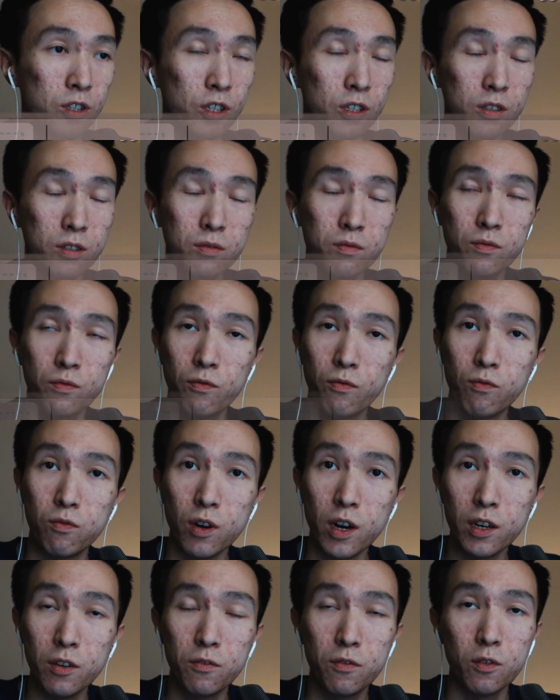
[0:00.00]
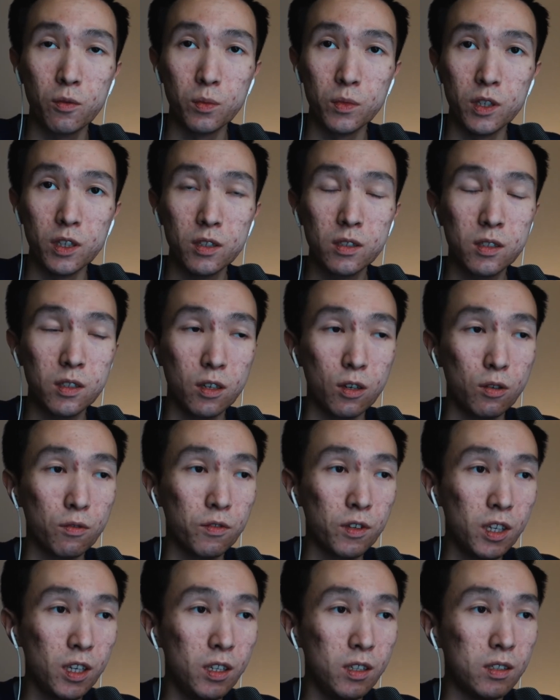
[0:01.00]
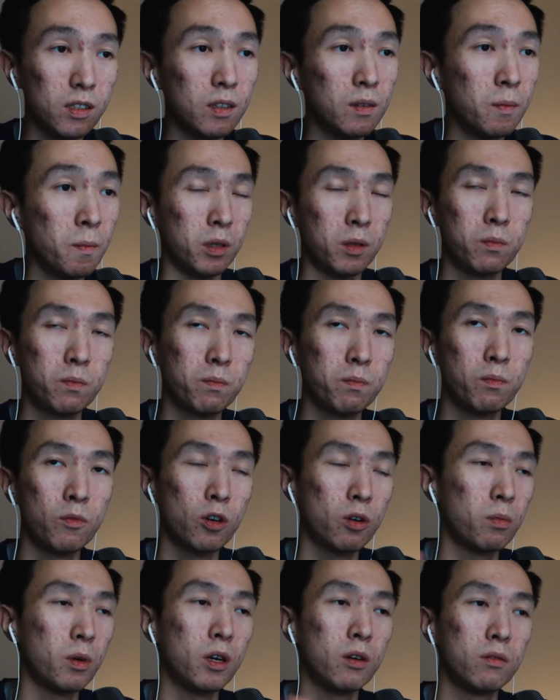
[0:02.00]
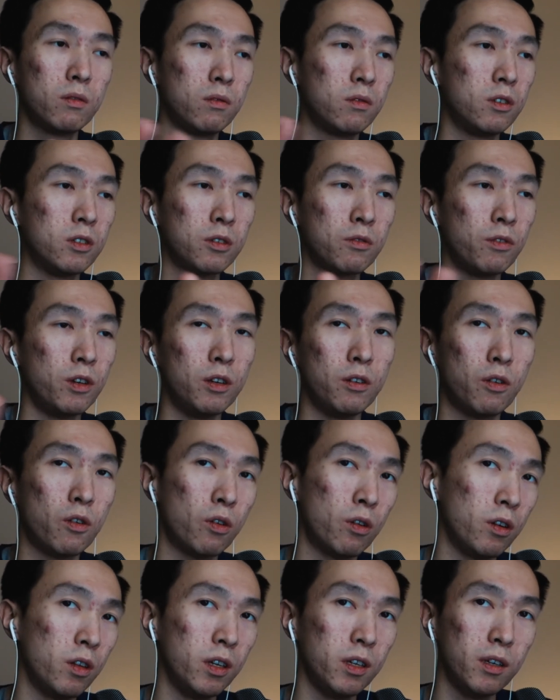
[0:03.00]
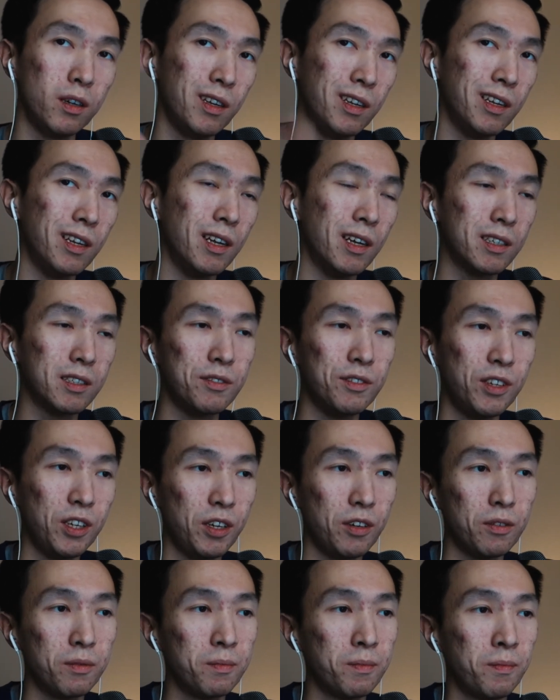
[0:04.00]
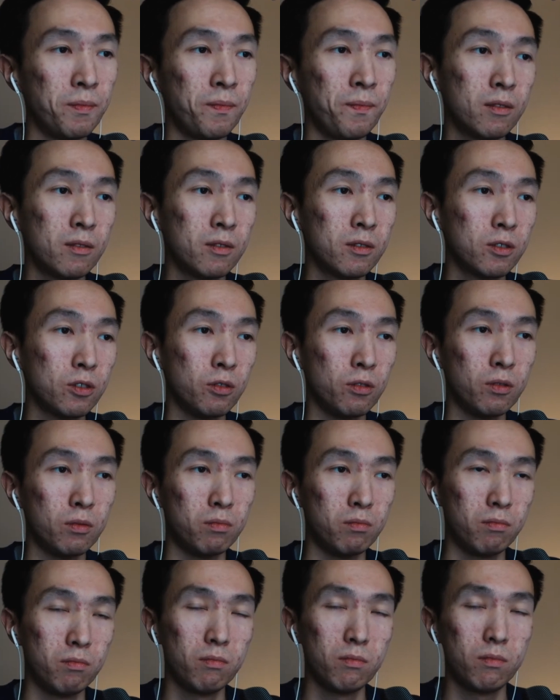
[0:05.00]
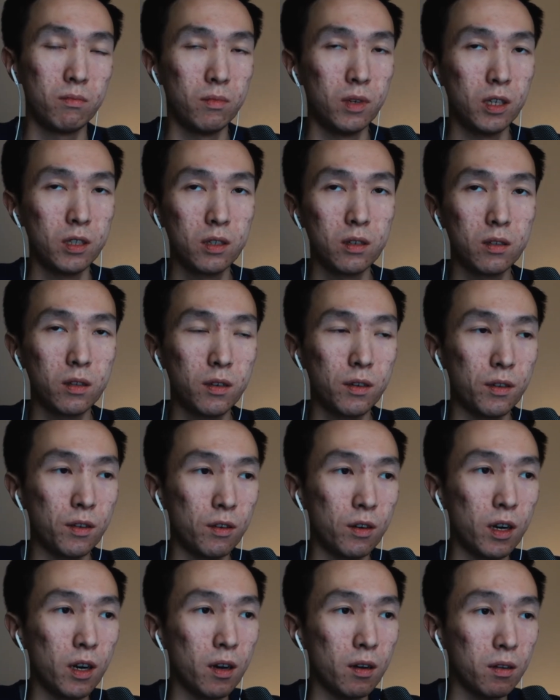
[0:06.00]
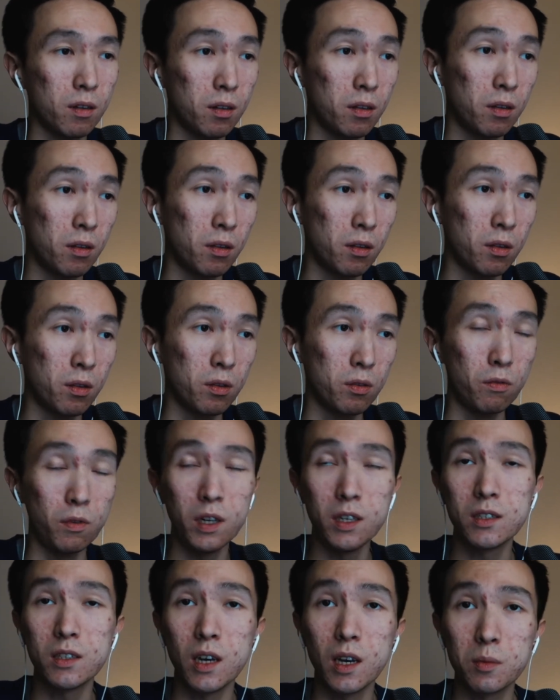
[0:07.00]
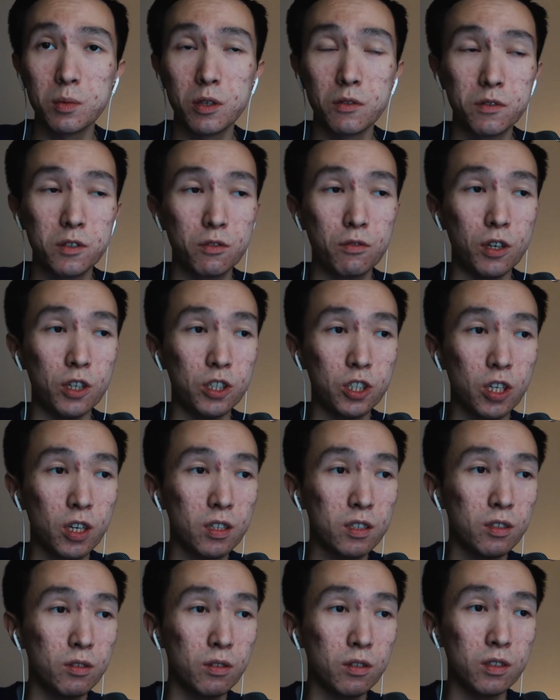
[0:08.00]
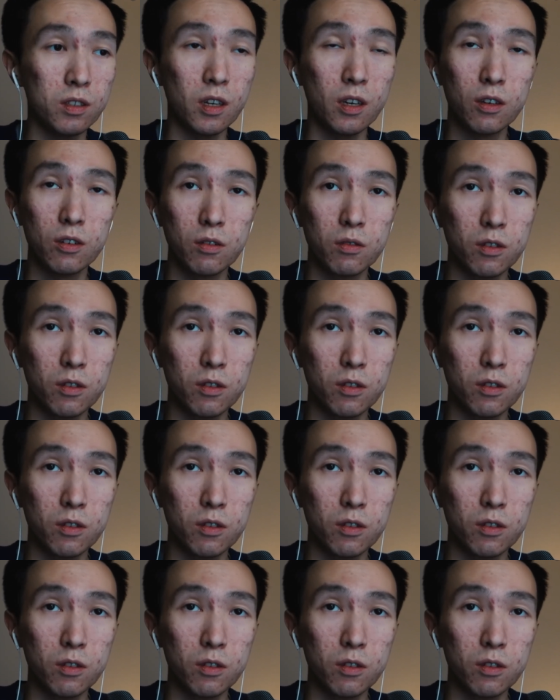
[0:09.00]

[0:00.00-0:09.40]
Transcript: just right from this set of keys. But more about the screen recording in the next video. So basically there are three types of screenshots you can take